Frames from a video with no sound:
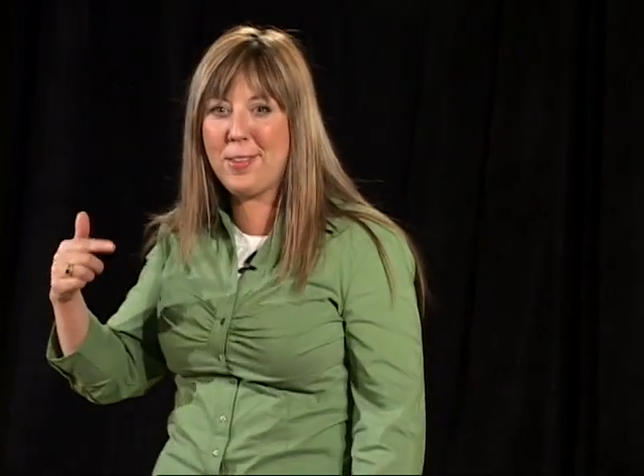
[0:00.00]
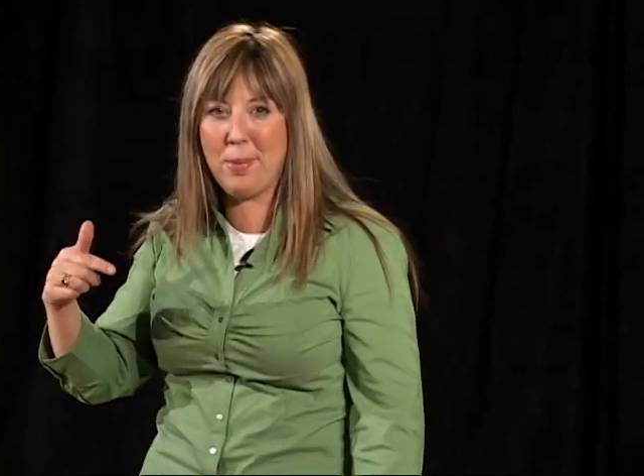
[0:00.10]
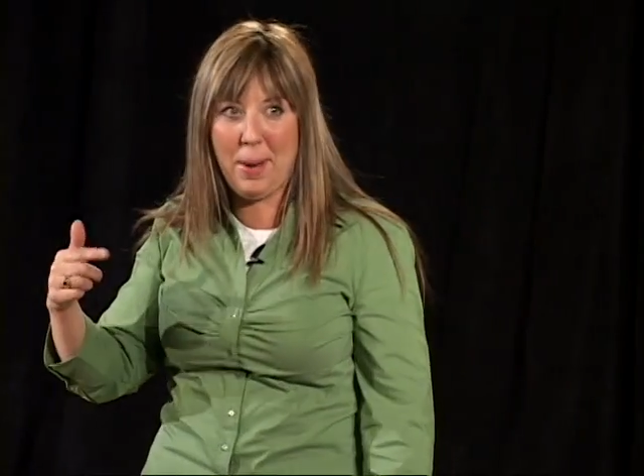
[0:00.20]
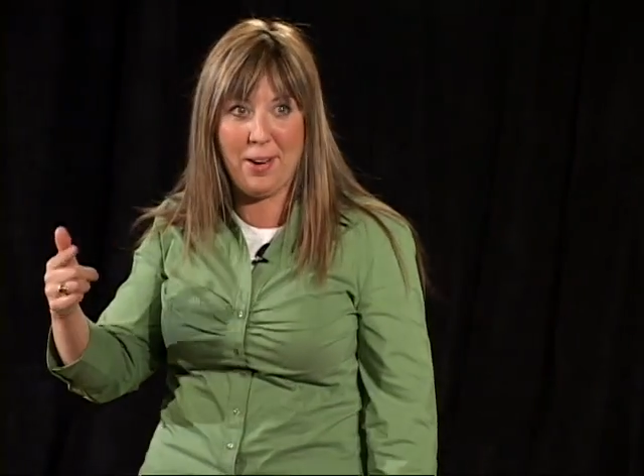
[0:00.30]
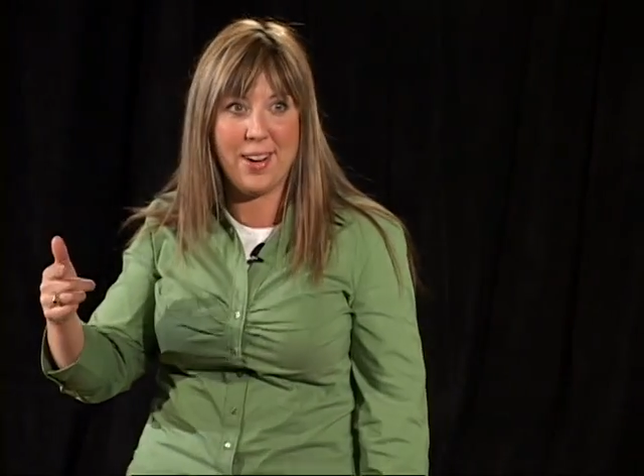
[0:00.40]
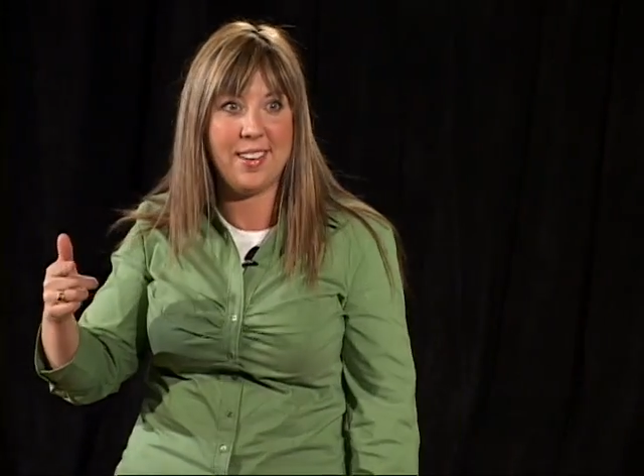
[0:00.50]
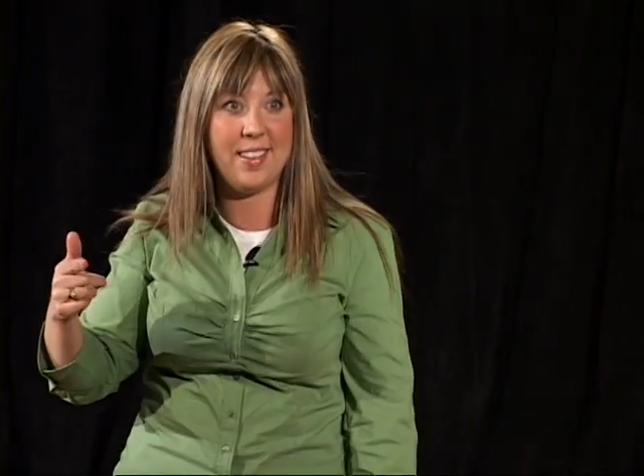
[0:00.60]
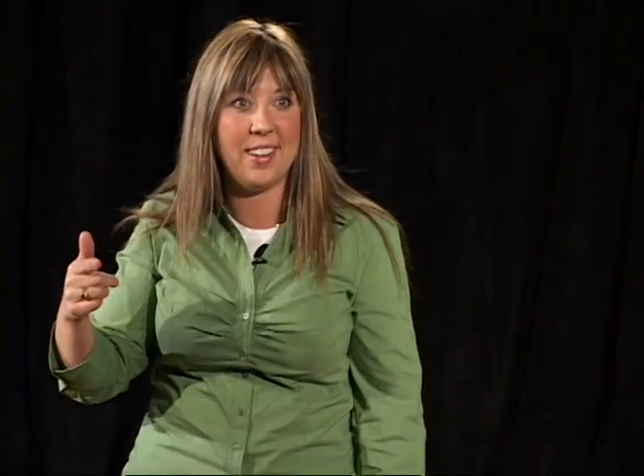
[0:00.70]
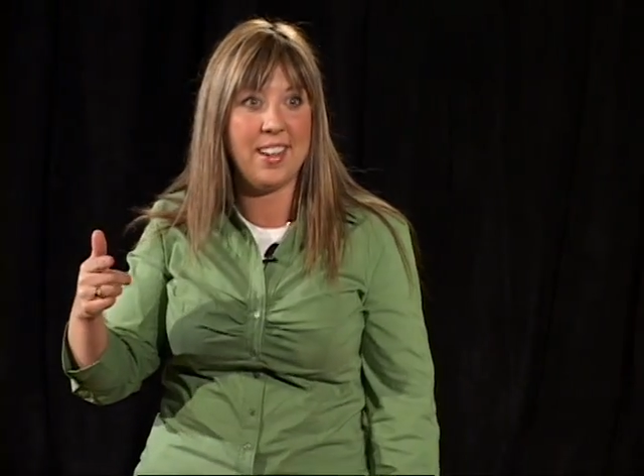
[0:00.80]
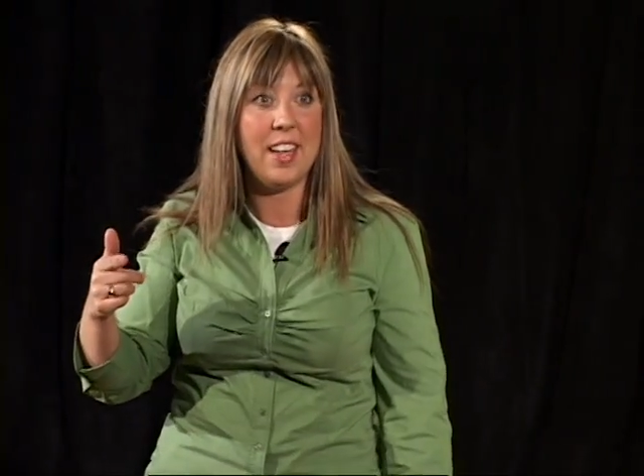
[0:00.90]
to the
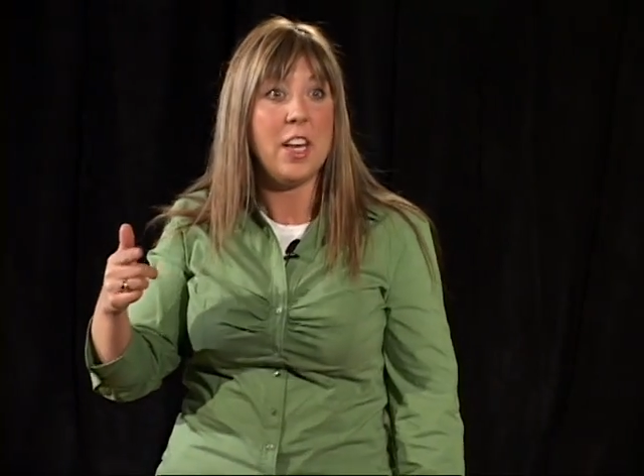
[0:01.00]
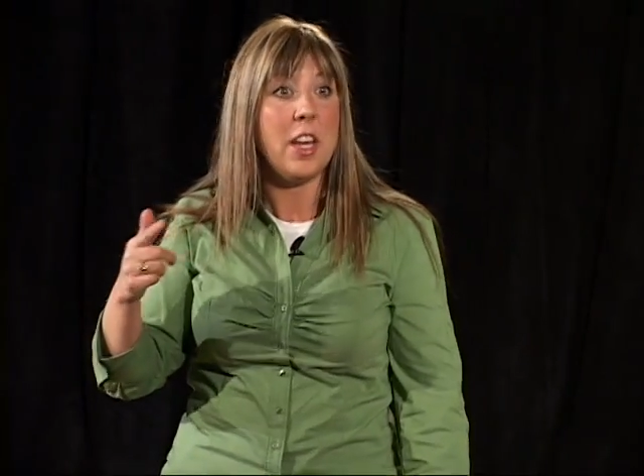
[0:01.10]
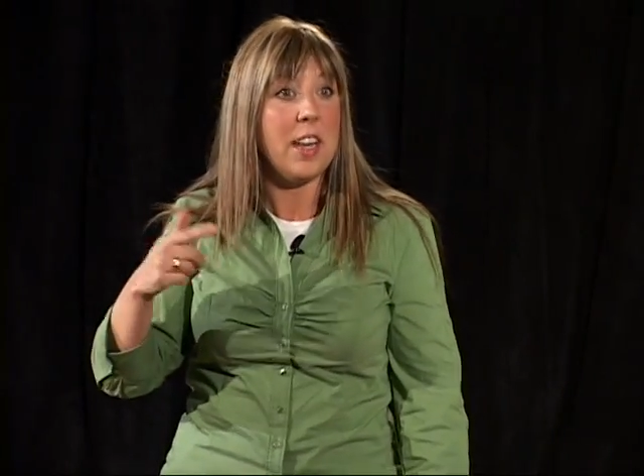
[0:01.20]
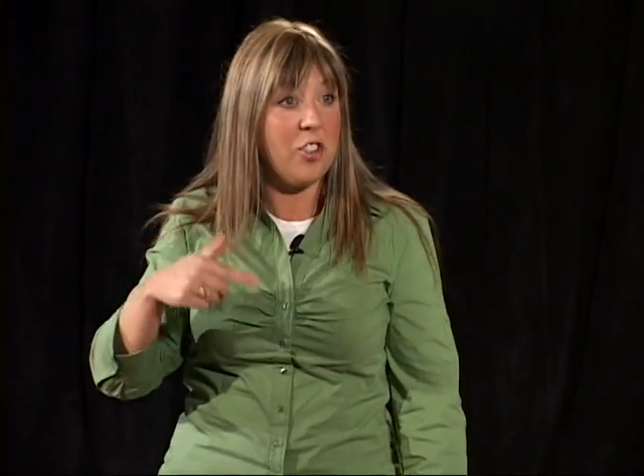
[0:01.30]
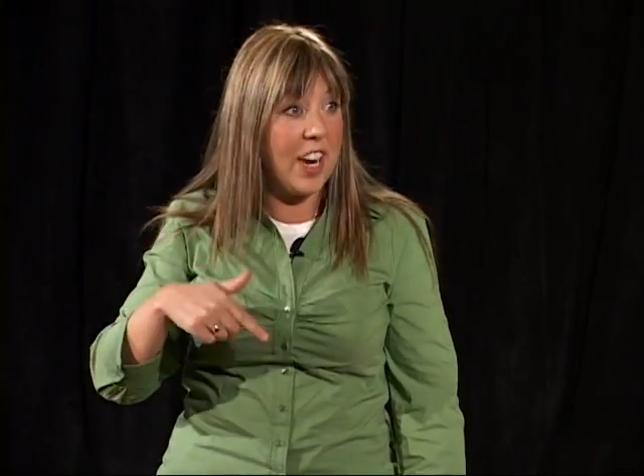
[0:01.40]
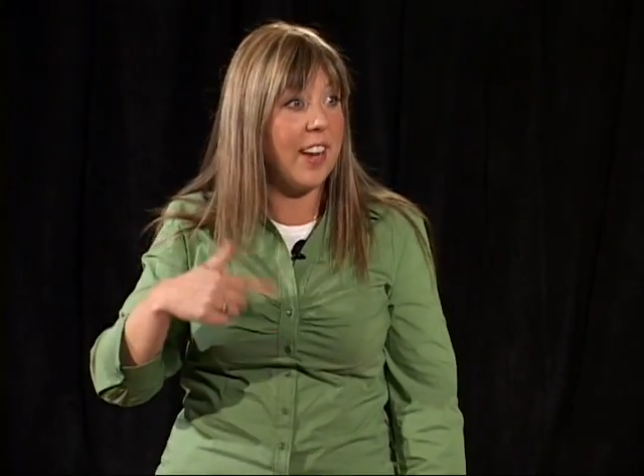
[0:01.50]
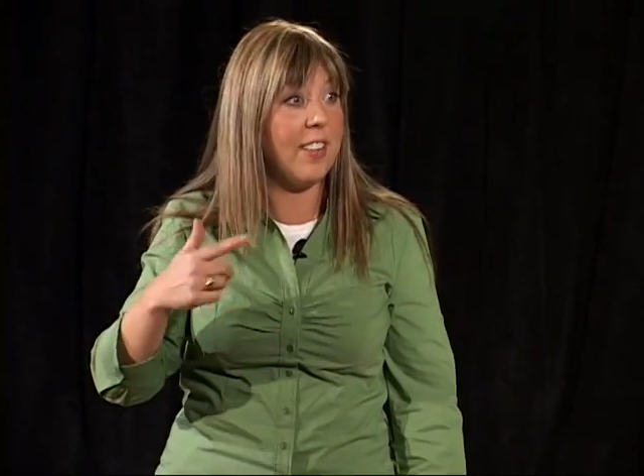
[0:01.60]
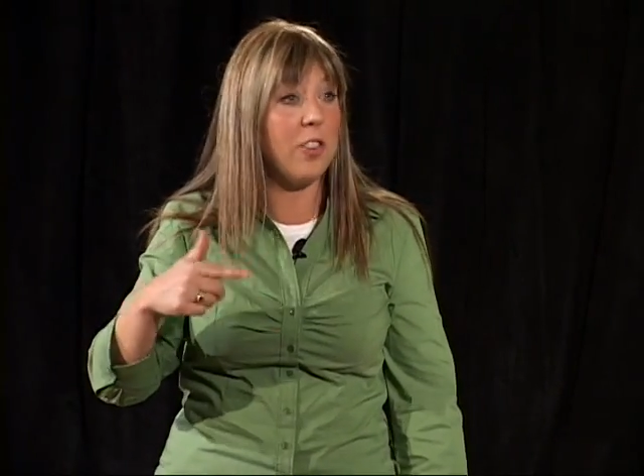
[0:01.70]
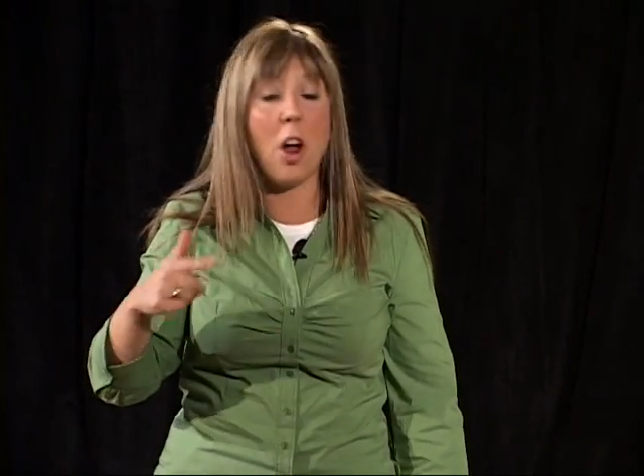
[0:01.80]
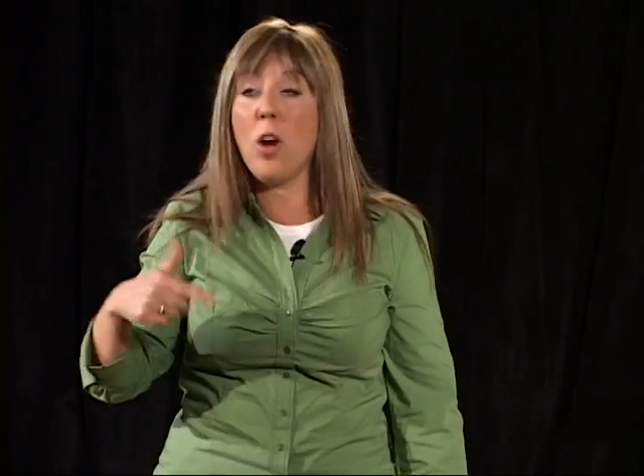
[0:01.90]
parents?
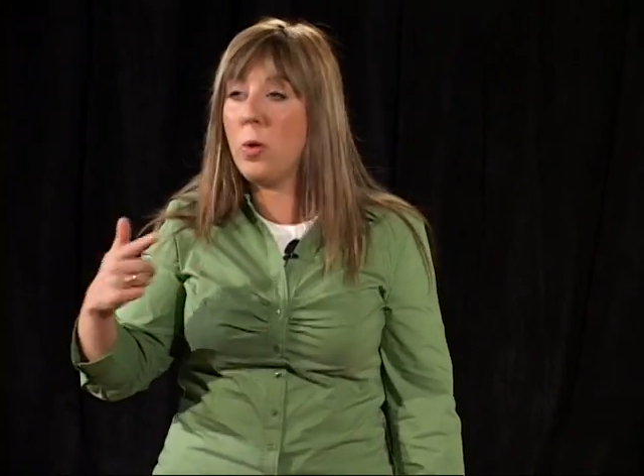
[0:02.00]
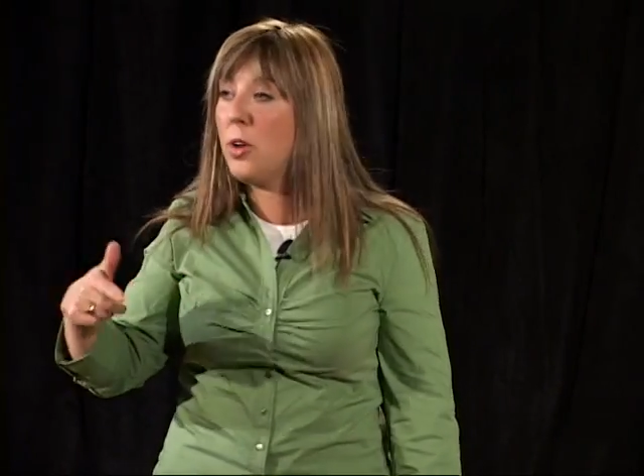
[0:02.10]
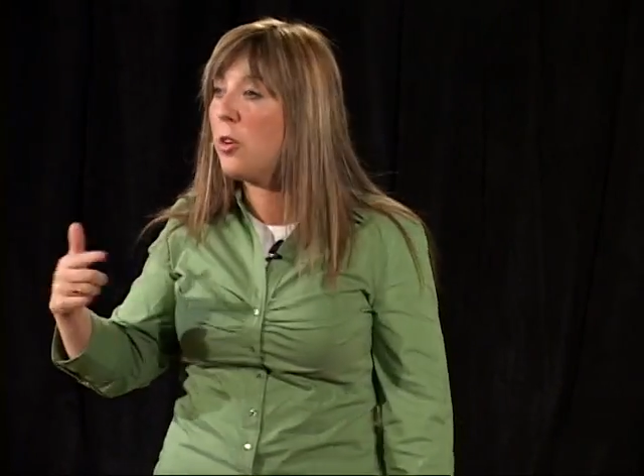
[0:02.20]
Chances are when you were